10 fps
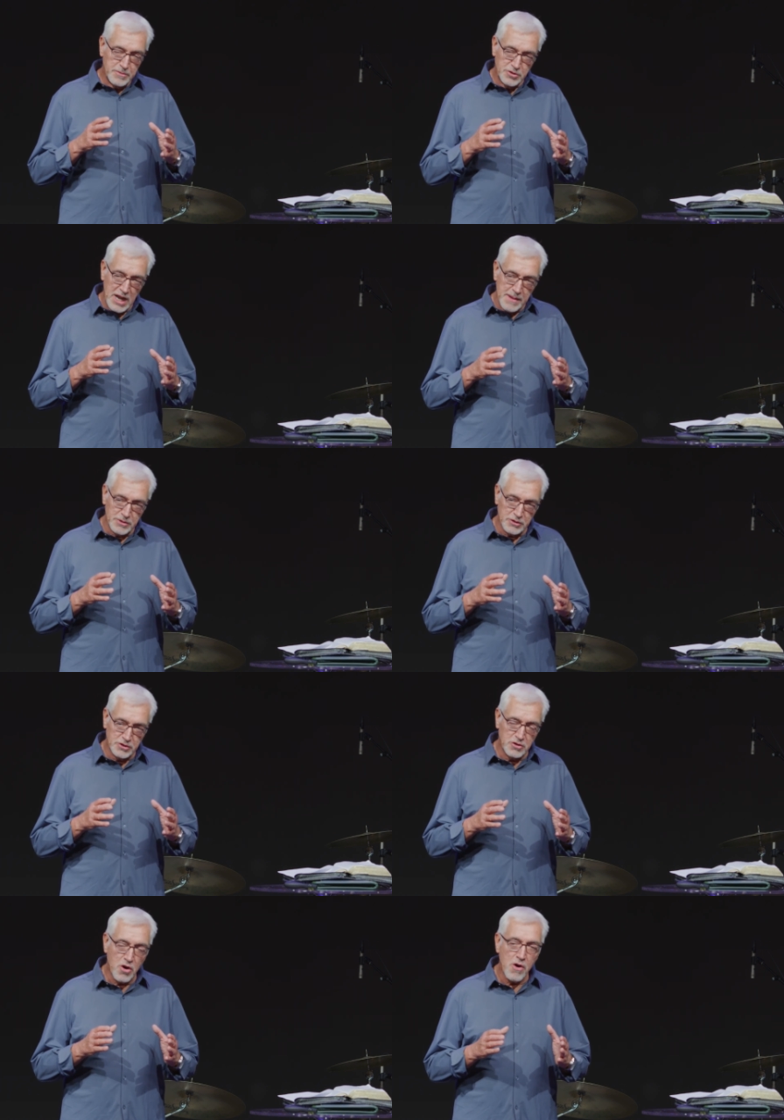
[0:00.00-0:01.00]
James is
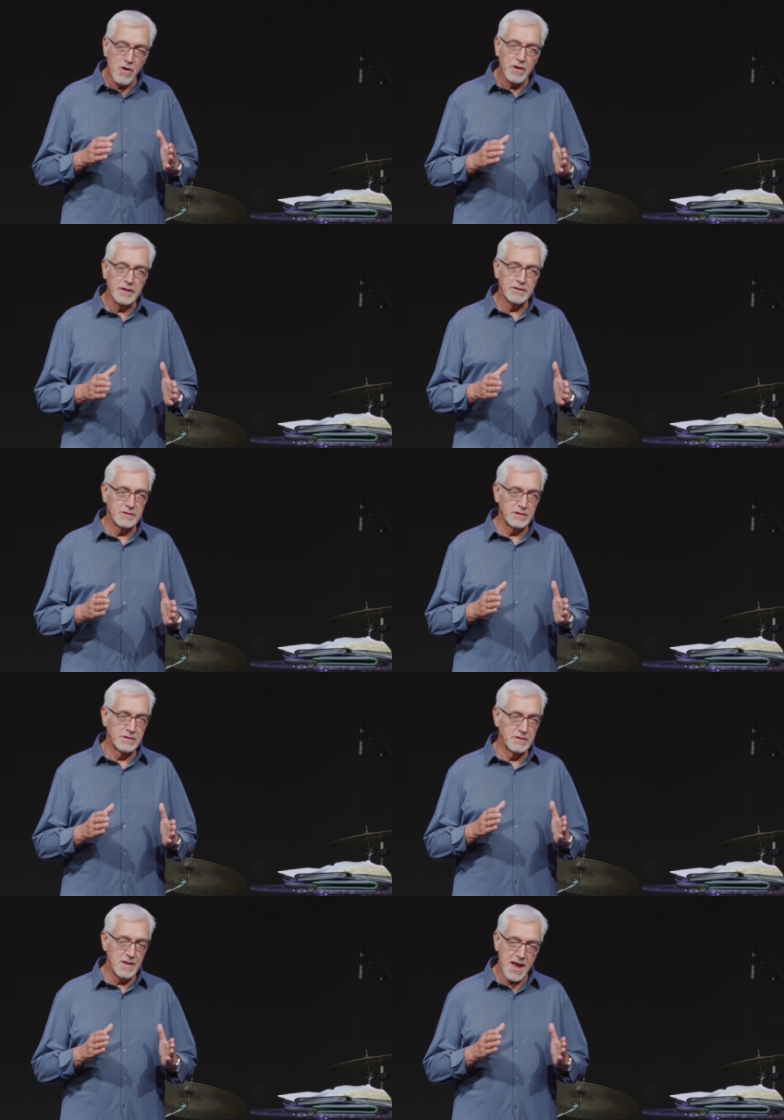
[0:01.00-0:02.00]
calling us to
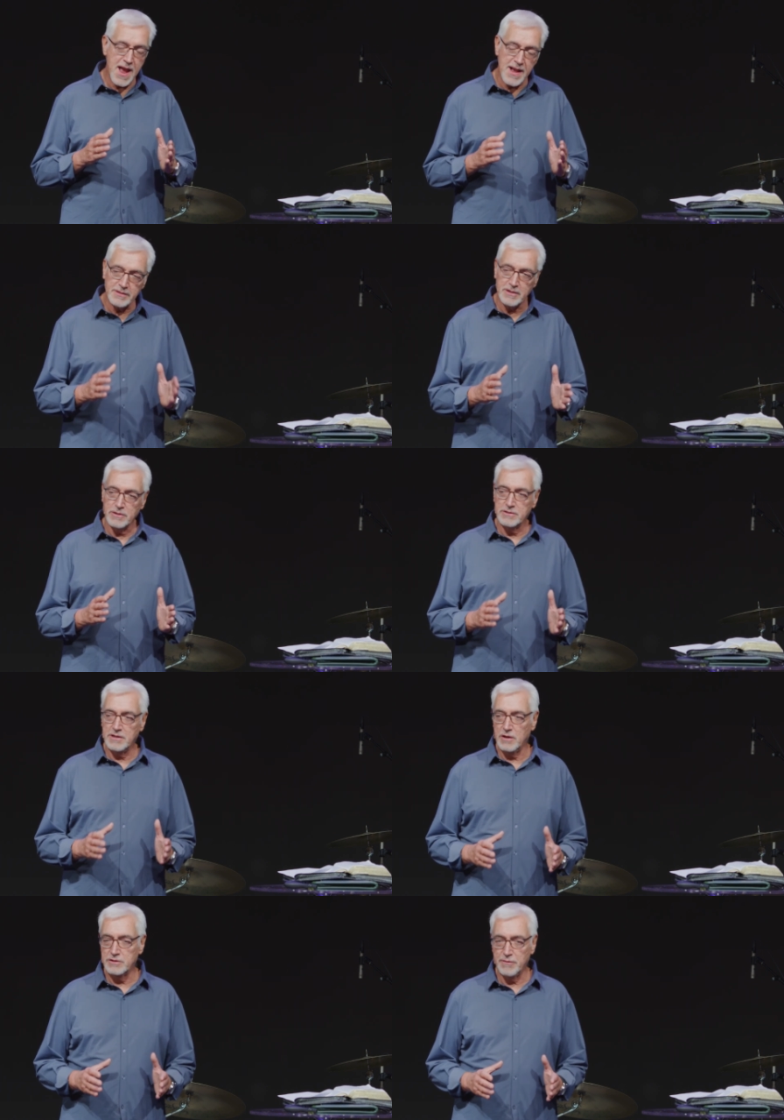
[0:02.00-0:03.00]
ask
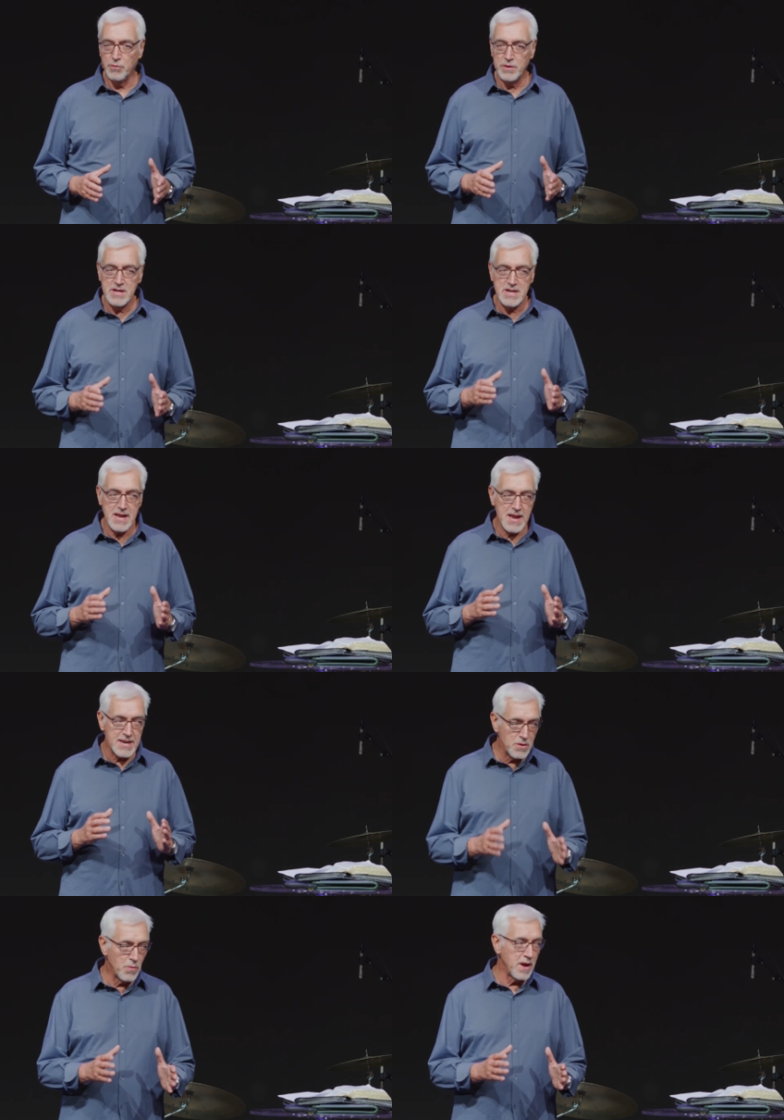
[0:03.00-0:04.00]
ourselves have we in
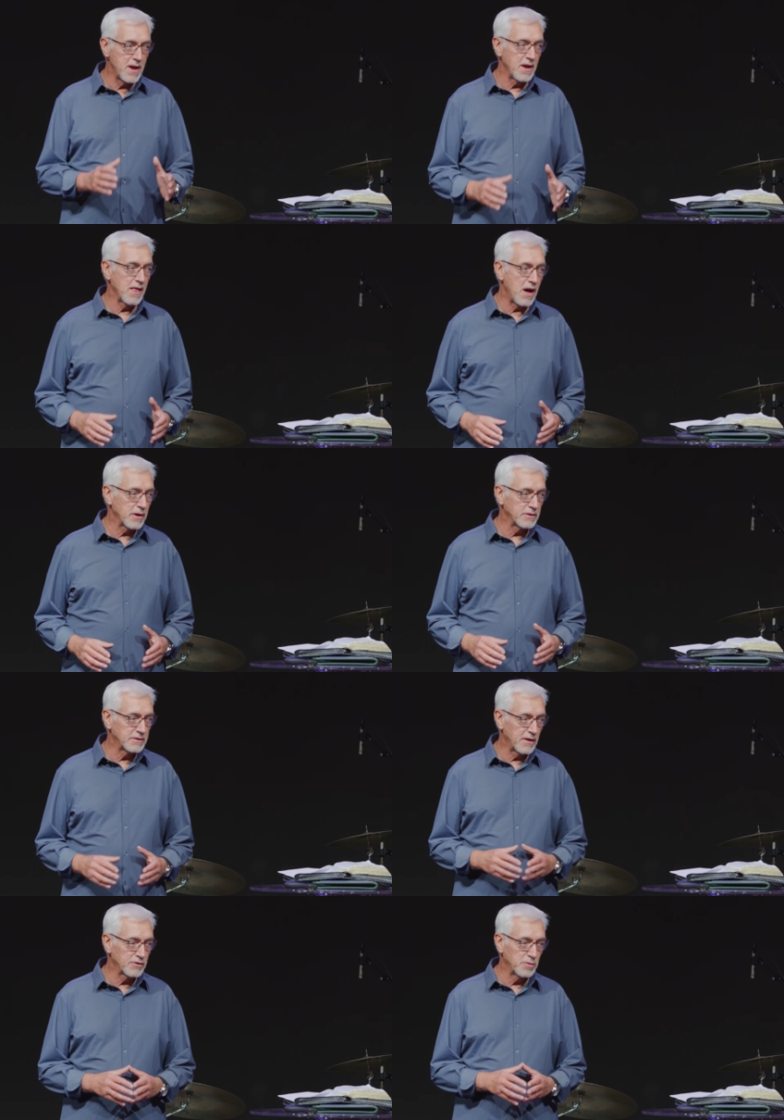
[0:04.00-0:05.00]
any way allowed
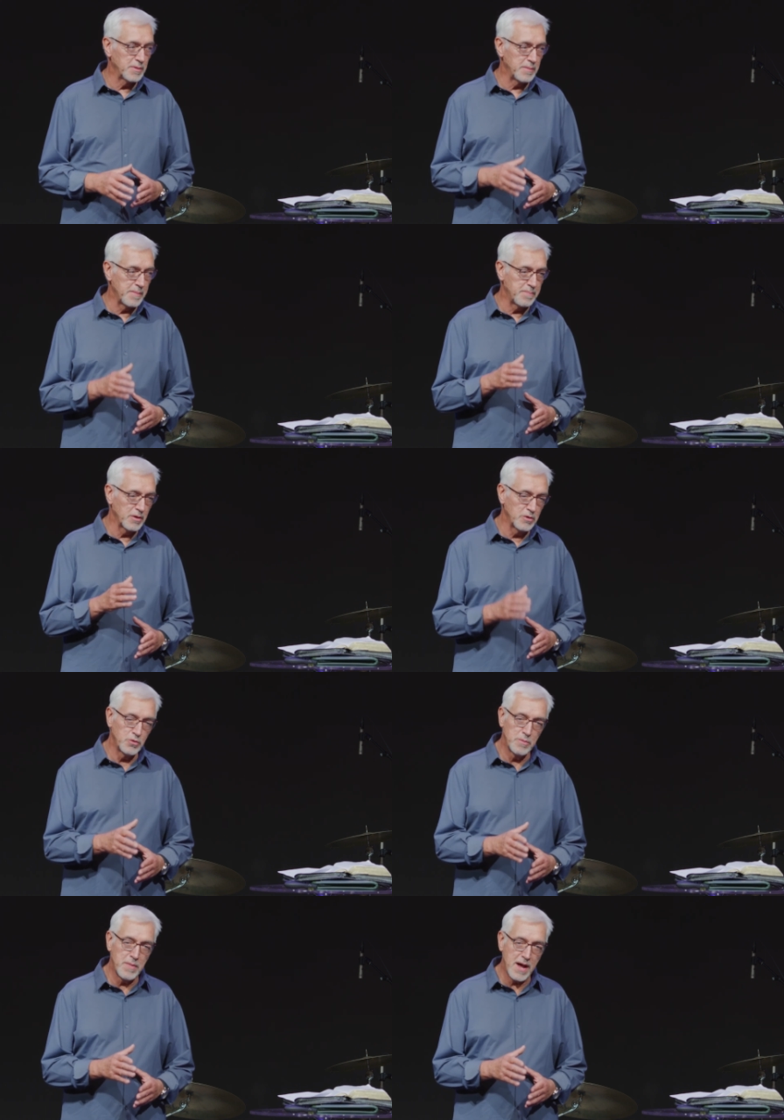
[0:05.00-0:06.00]
ourselves to be
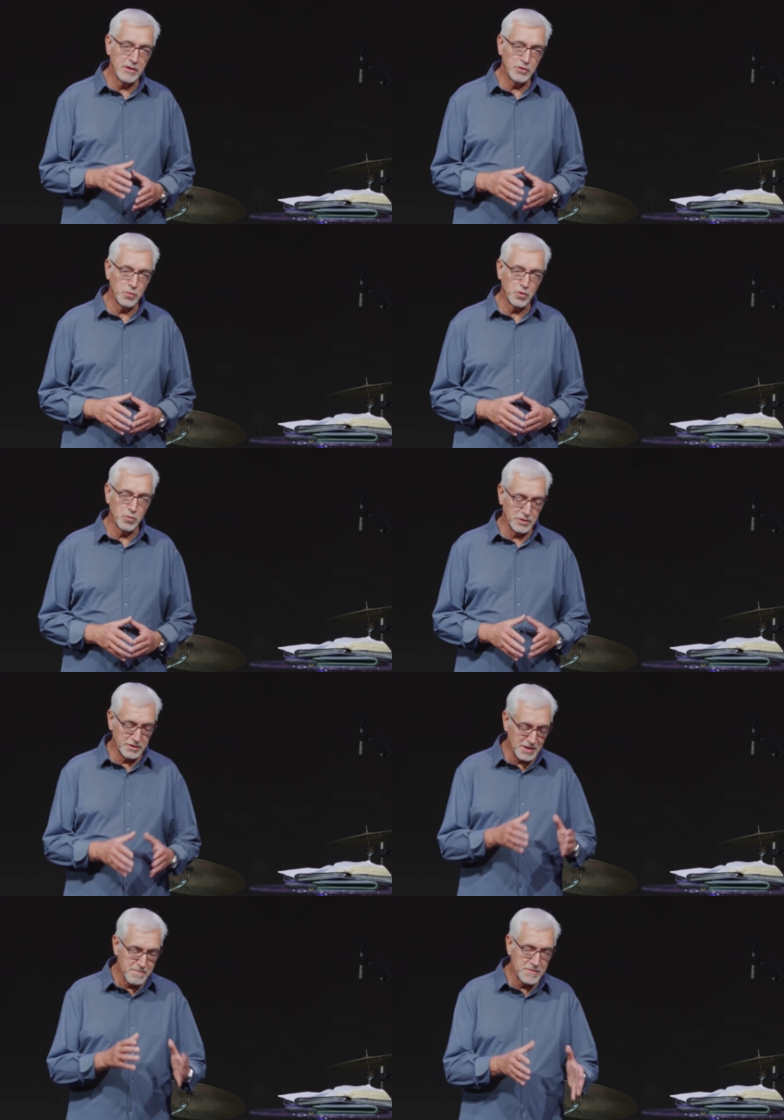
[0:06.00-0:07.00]
polluted by this world where
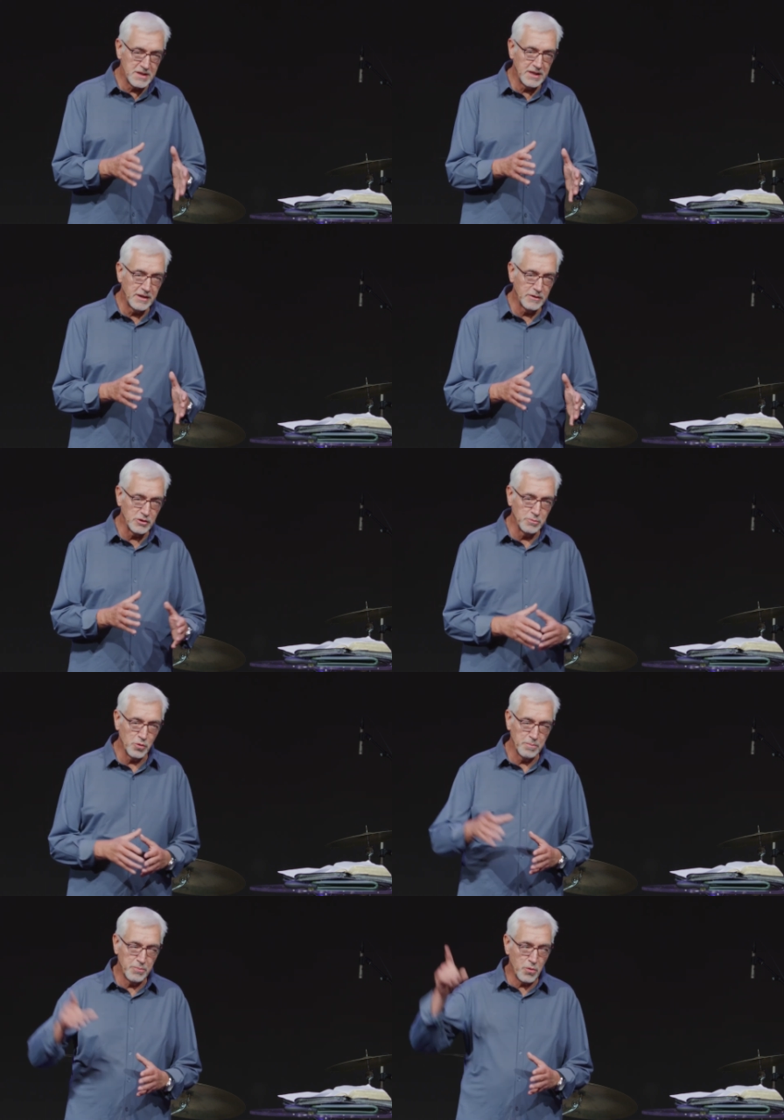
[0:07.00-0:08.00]
something here is
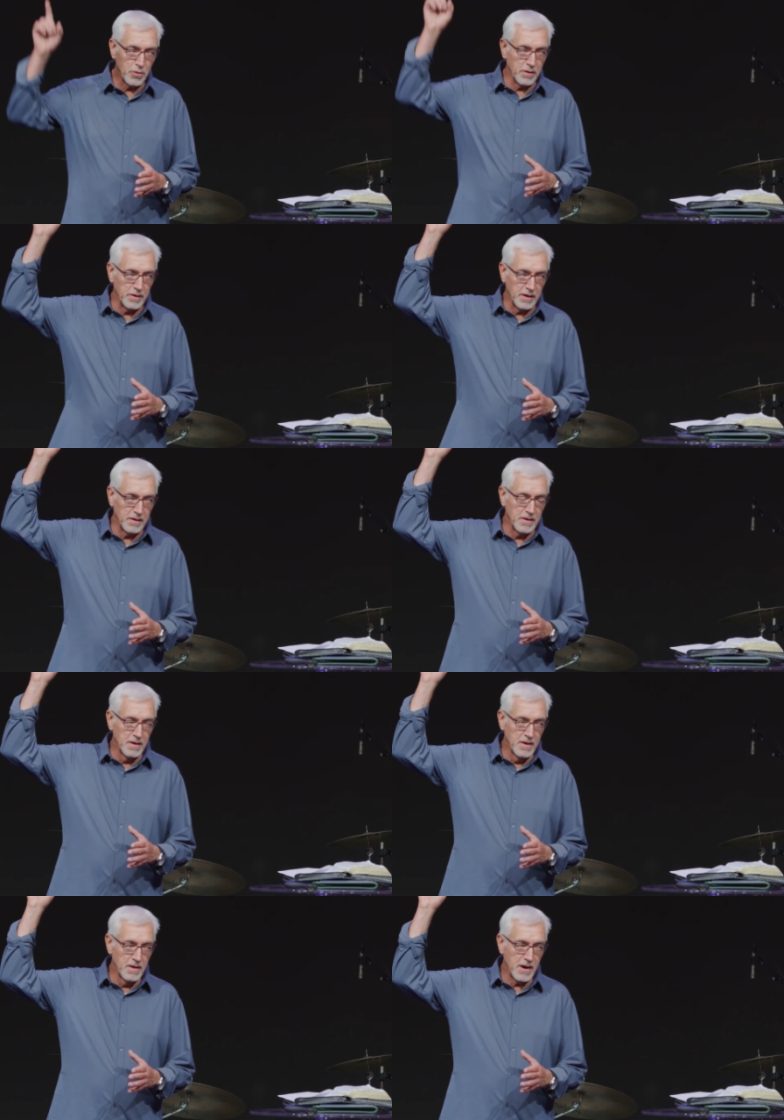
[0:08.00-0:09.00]
more important than
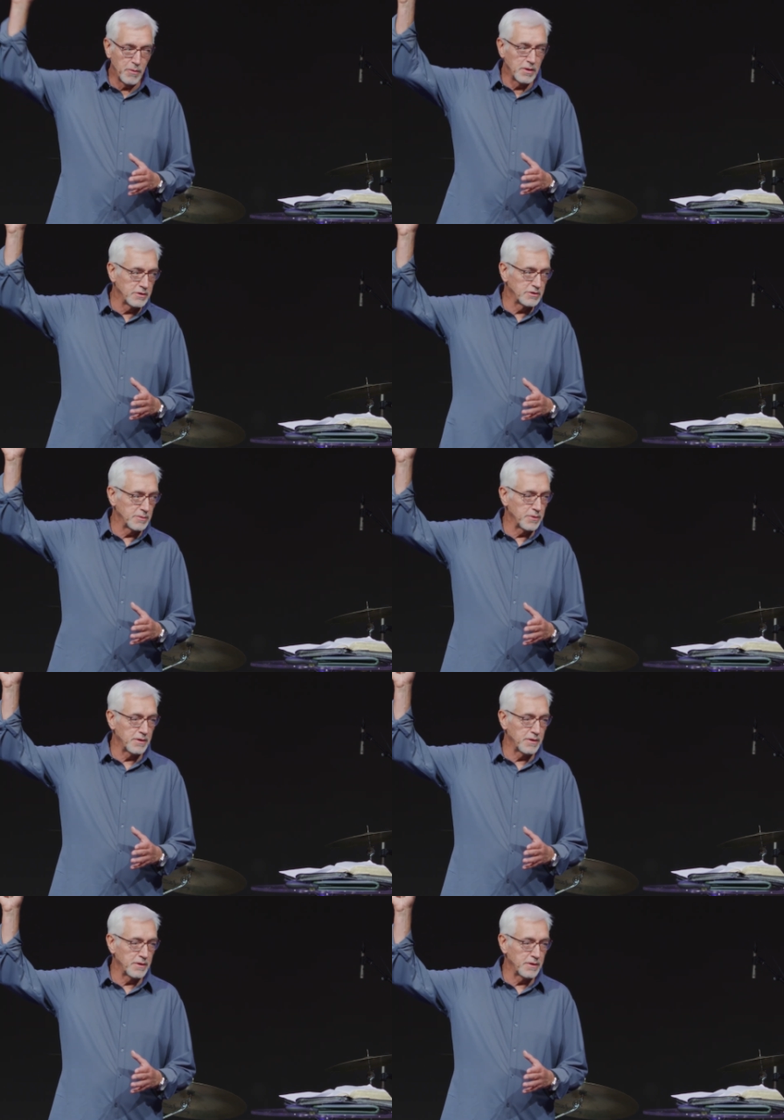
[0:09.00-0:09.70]
our relationship with